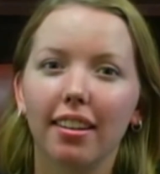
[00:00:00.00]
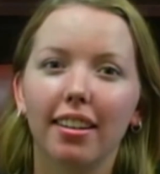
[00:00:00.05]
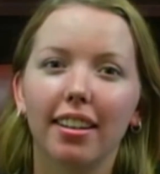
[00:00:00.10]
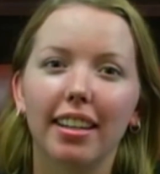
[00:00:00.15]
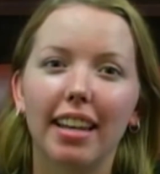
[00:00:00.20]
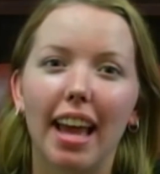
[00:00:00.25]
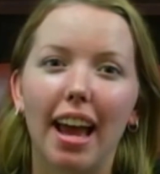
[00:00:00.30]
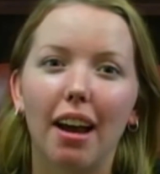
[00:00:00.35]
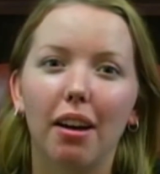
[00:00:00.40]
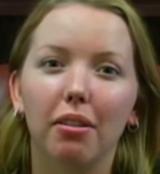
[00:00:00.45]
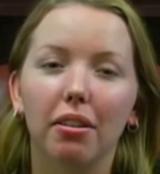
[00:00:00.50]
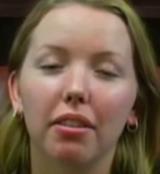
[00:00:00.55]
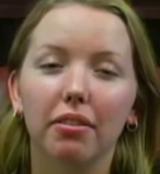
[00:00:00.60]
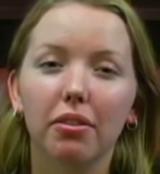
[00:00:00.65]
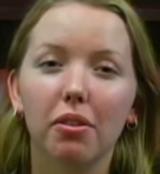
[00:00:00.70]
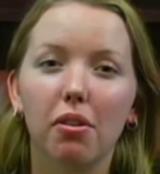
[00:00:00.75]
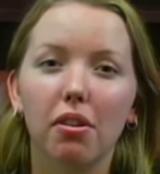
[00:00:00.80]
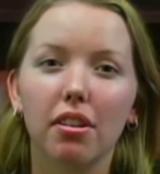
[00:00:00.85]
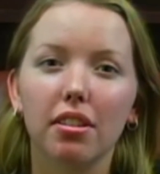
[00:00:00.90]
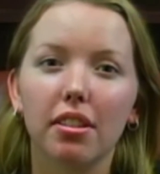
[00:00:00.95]
Now, of
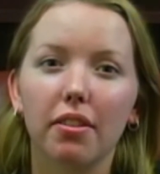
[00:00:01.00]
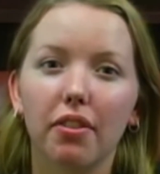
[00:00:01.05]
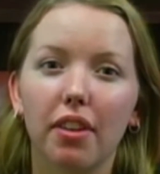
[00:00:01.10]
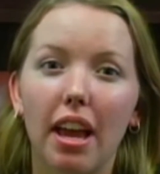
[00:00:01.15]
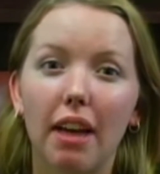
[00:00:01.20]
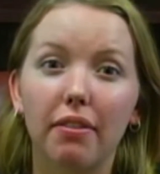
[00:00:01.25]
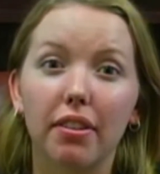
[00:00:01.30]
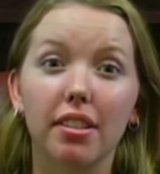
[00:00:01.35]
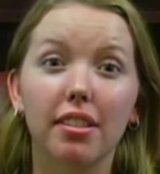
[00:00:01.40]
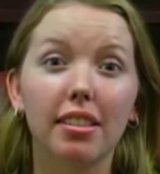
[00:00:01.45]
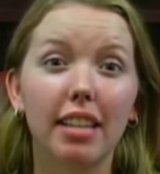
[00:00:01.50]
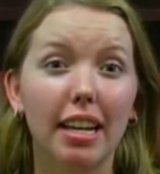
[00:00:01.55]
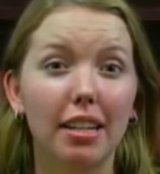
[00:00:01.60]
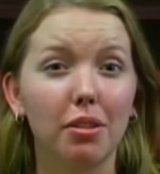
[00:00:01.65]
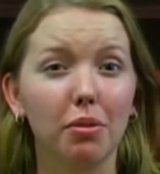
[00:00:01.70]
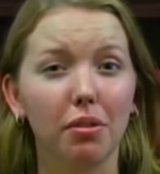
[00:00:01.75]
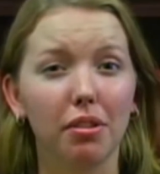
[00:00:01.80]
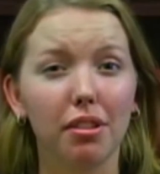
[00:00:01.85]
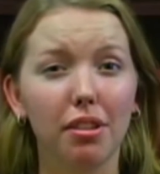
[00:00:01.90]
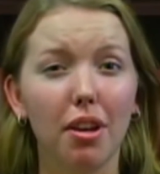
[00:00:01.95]
course, if you have a
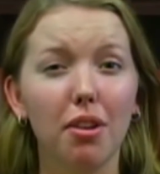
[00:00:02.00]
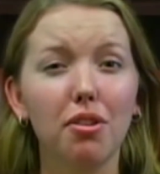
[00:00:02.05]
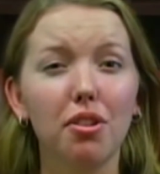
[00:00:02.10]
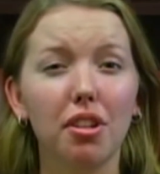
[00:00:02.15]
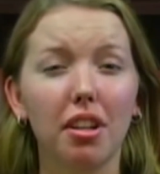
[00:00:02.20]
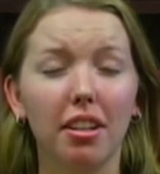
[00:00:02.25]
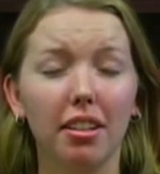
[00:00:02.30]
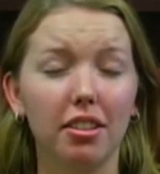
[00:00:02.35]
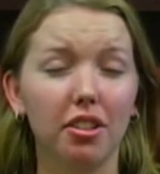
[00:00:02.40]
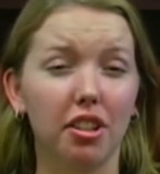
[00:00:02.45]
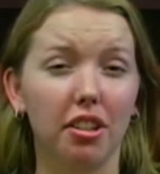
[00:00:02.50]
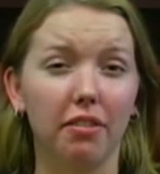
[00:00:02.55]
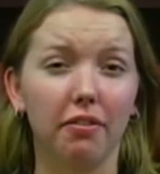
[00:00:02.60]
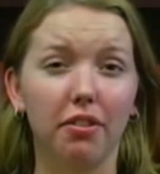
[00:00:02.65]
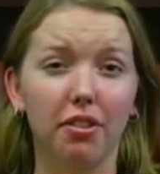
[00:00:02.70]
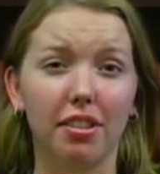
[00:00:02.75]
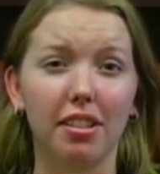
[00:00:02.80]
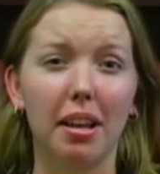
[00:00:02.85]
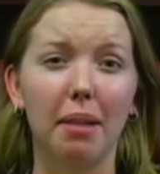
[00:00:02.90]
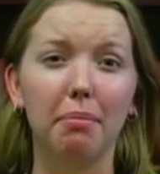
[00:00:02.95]
sexual association
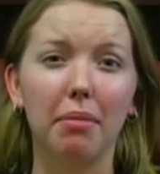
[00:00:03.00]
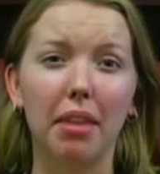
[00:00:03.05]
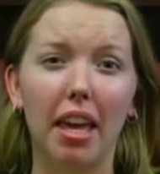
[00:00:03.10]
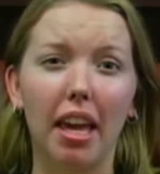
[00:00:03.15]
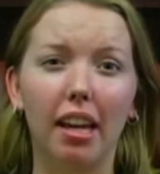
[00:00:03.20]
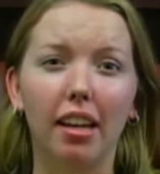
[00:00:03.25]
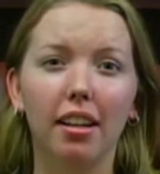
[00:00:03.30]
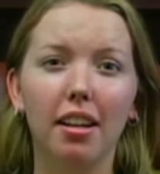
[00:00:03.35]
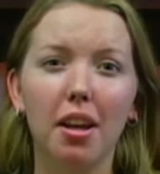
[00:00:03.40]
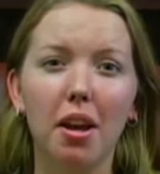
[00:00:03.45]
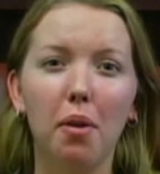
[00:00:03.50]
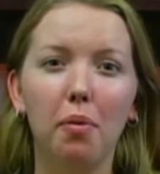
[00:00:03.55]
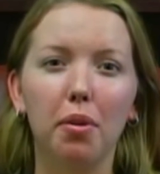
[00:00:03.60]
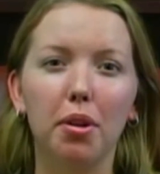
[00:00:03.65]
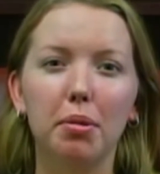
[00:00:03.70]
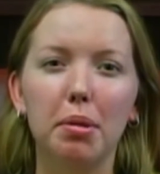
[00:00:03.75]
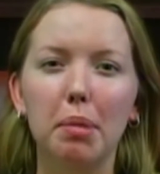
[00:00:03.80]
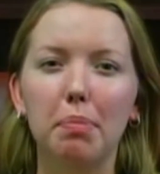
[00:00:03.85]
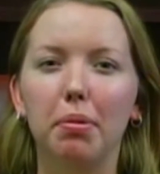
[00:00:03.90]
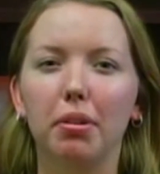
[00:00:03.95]
for something,
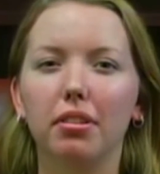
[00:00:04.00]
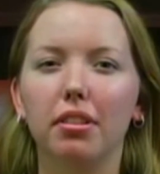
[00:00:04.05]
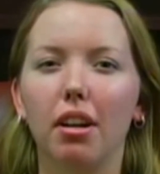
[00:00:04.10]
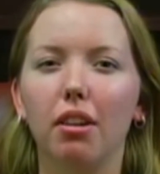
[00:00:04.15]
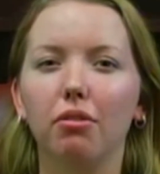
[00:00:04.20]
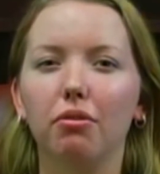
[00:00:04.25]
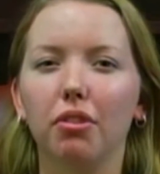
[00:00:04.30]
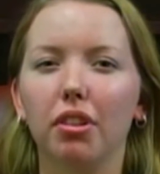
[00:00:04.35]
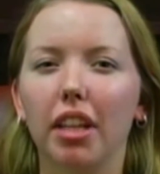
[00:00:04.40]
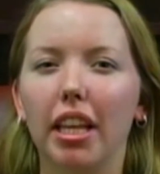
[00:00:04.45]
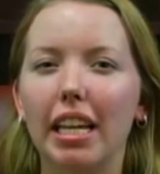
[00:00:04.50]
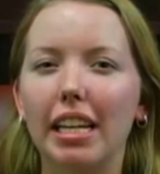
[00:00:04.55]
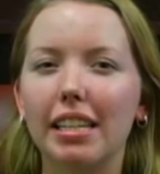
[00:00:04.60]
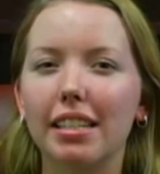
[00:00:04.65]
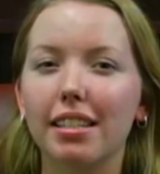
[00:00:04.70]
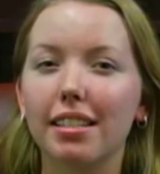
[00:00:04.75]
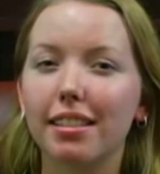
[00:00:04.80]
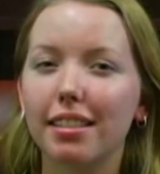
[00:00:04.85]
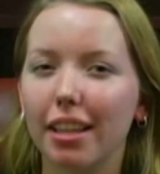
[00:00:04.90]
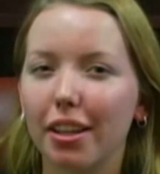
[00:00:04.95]
which people don't really
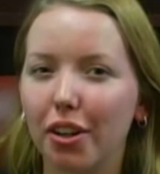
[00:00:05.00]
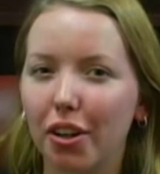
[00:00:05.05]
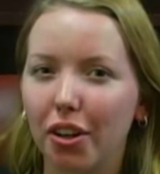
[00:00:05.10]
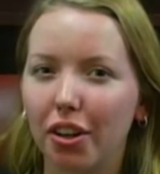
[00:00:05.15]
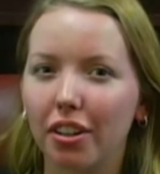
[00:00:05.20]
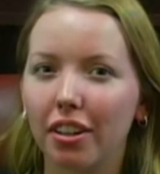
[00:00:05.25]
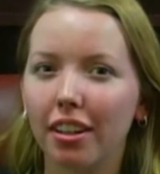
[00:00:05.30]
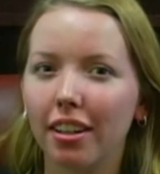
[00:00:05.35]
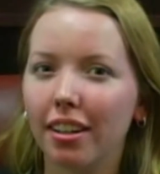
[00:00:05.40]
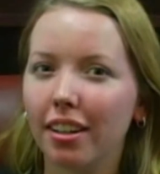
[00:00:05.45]
consider